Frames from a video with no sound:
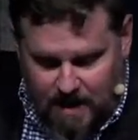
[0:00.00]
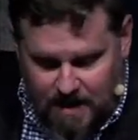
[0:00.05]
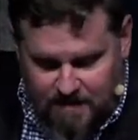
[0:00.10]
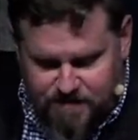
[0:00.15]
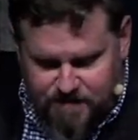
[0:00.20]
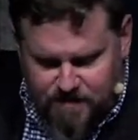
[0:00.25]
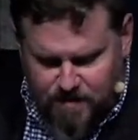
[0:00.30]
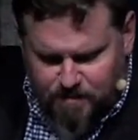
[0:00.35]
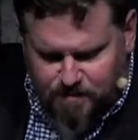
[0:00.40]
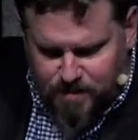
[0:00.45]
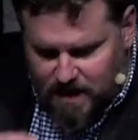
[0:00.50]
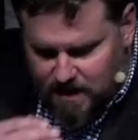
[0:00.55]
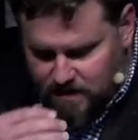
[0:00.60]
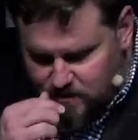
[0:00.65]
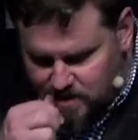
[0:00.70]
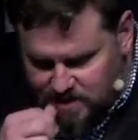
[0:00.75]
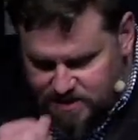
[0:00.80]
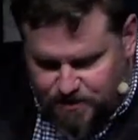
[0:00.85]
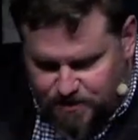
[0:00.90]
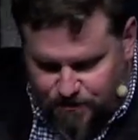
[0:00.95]
If your
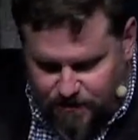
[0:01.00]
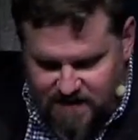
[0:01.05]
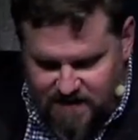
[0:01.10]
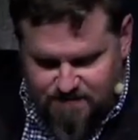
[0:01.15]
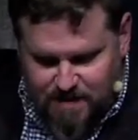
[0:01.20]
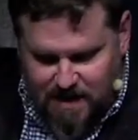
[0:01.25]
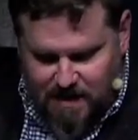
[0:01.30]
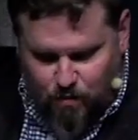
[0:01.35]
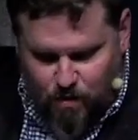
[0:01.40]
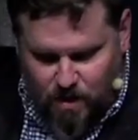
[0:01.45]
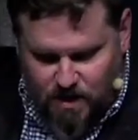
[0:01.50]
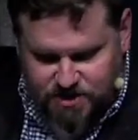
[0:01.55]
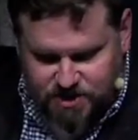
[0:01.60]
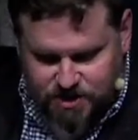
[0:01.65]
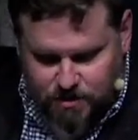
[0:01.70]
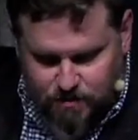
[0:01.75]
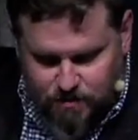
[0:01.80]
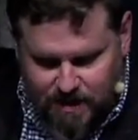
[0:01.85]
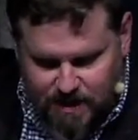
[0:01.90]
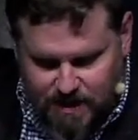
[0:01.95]
brother is grieved by
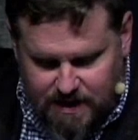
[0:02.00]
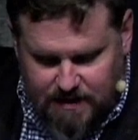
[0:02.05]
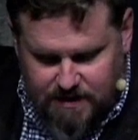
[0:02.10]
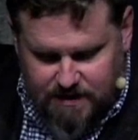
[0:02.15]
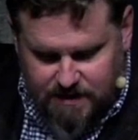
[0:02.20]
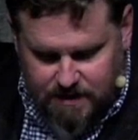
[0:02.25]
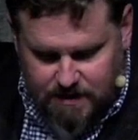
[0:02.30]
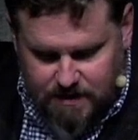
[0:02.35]
what you eat,